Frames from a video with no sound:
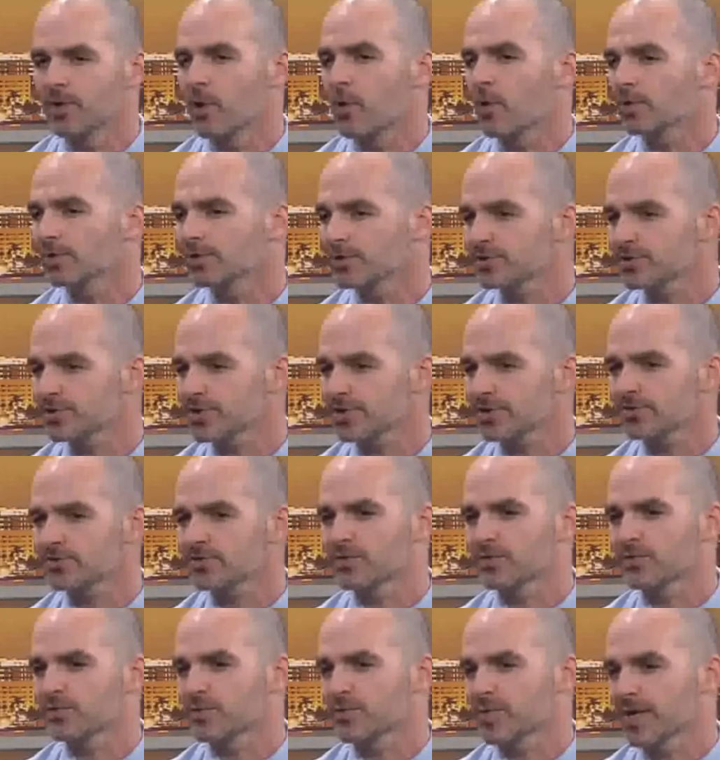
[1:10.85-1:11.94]
Older
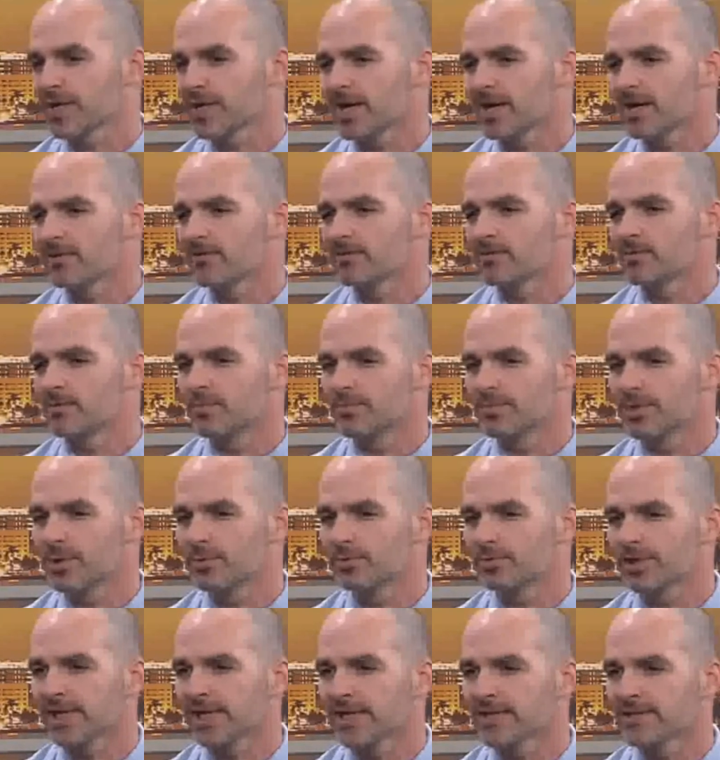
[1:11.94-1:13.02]
children, we might have
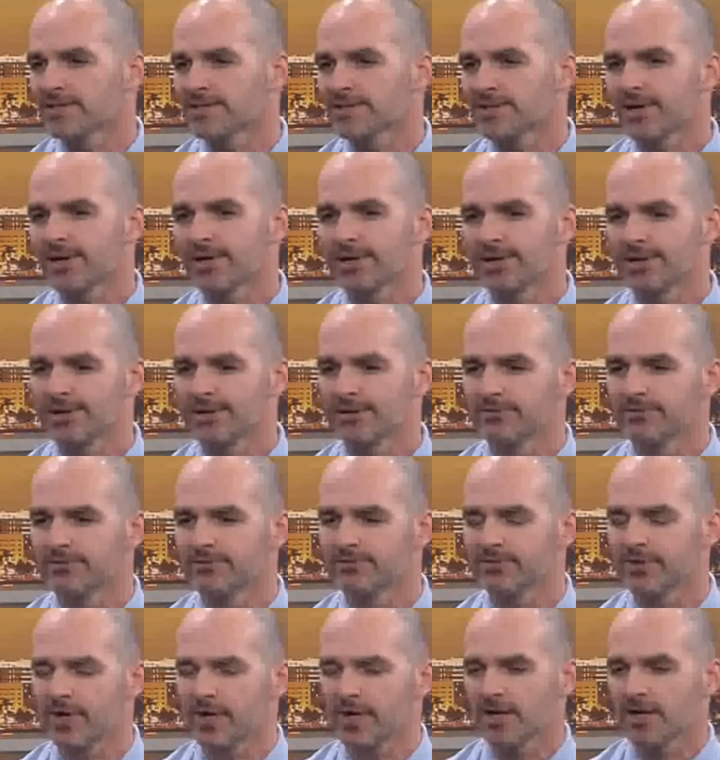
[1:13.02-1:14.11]
complaints
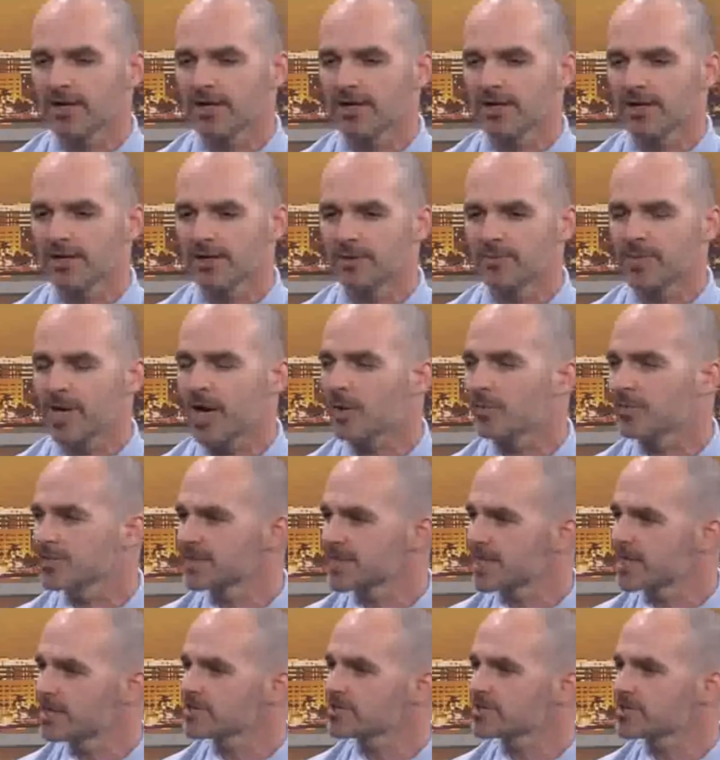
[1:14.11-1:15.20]
of
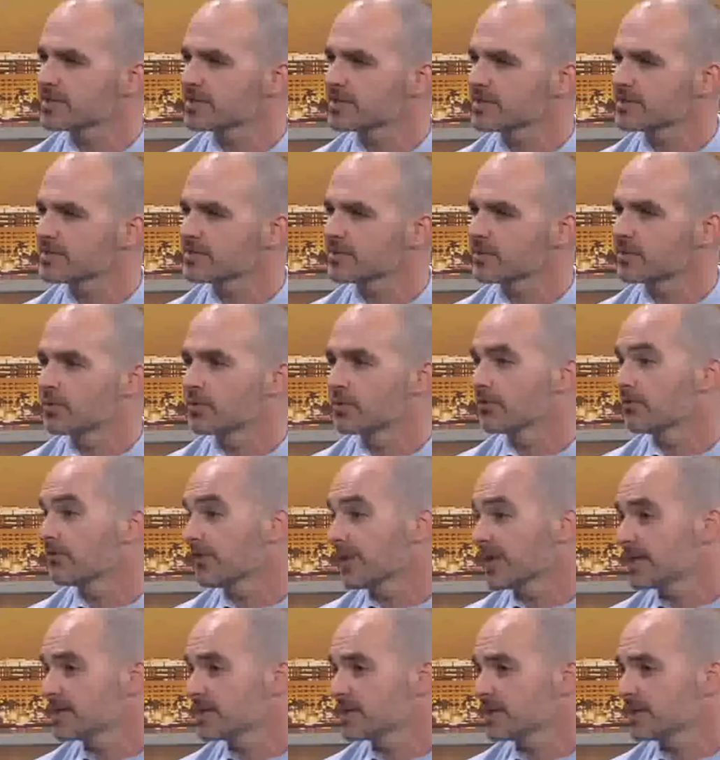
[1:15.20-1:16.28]
palpitations or
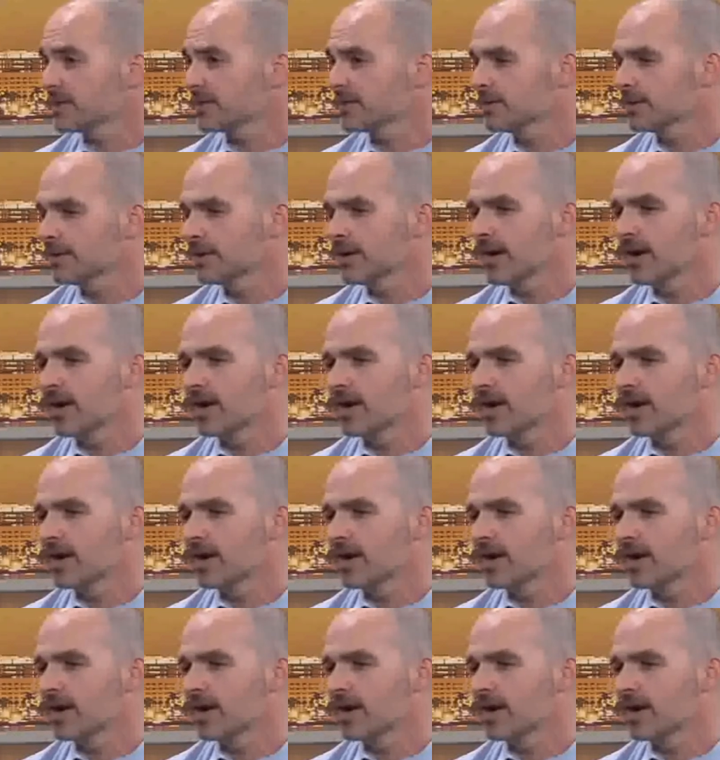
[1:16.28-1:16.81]
fainting.